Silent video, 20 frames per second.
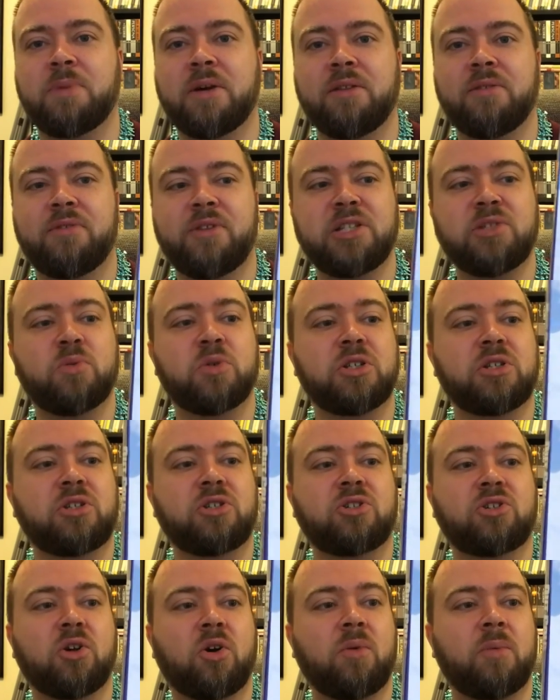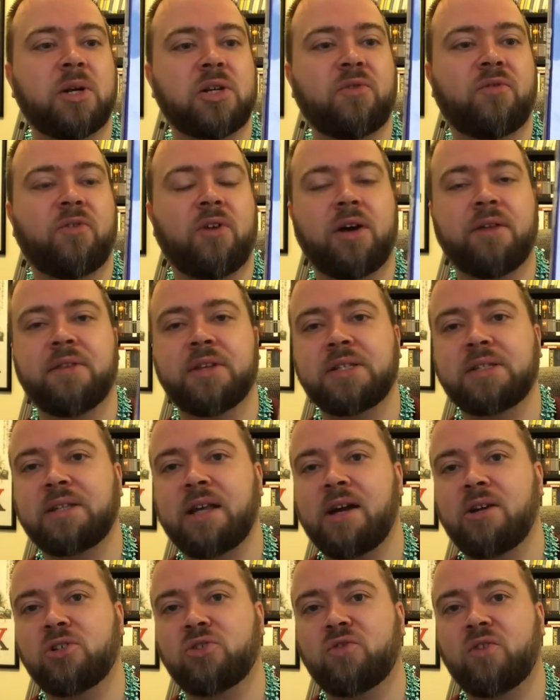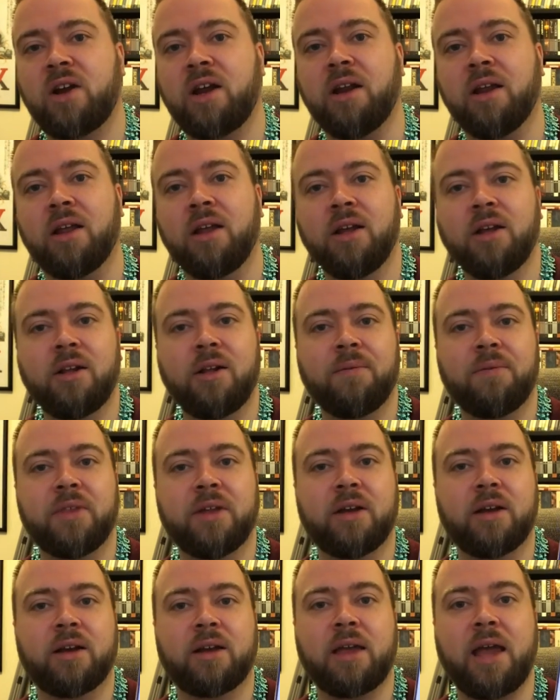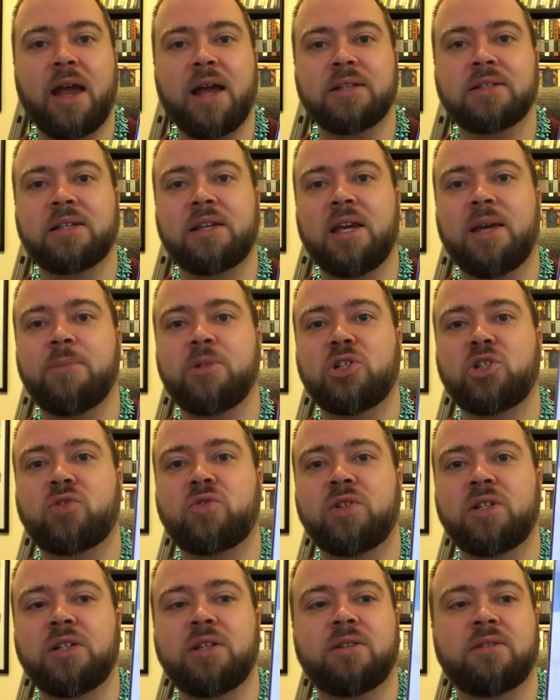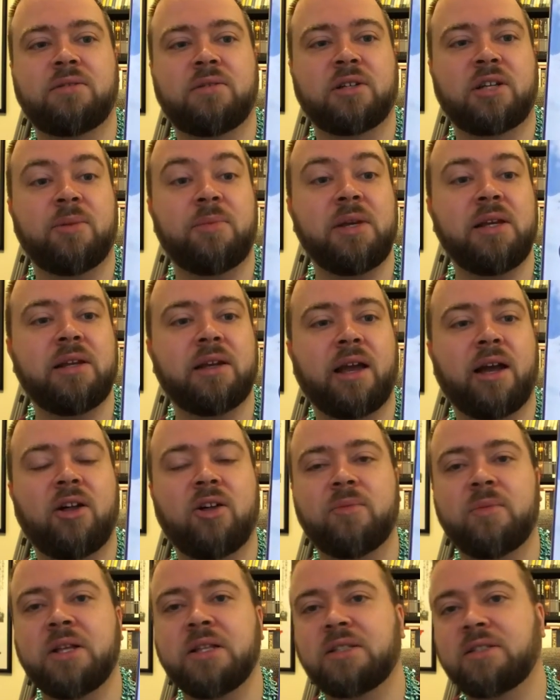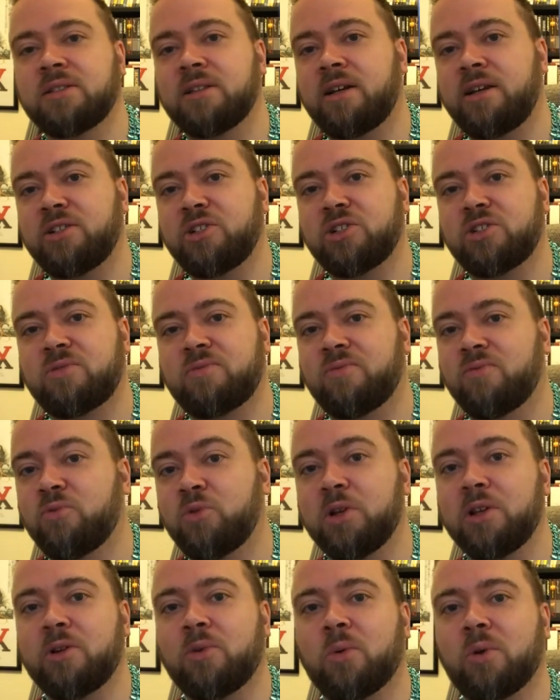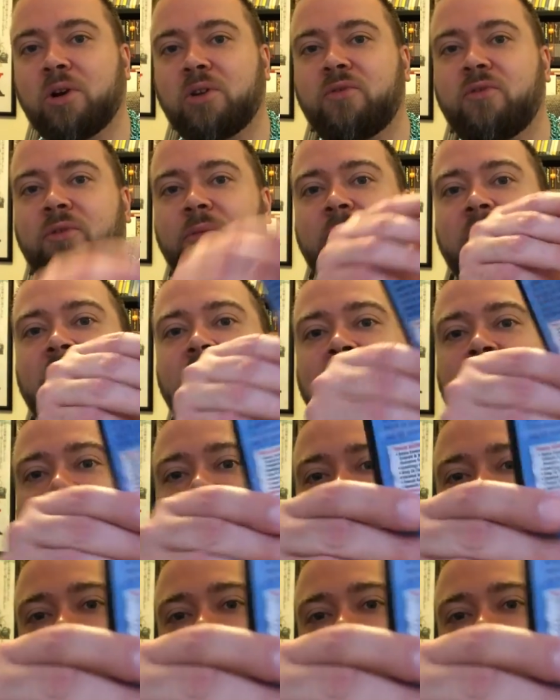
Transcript: But this was so much fun. The soundtrack, the cast chemistry, the comedic elements, it just really worked for me.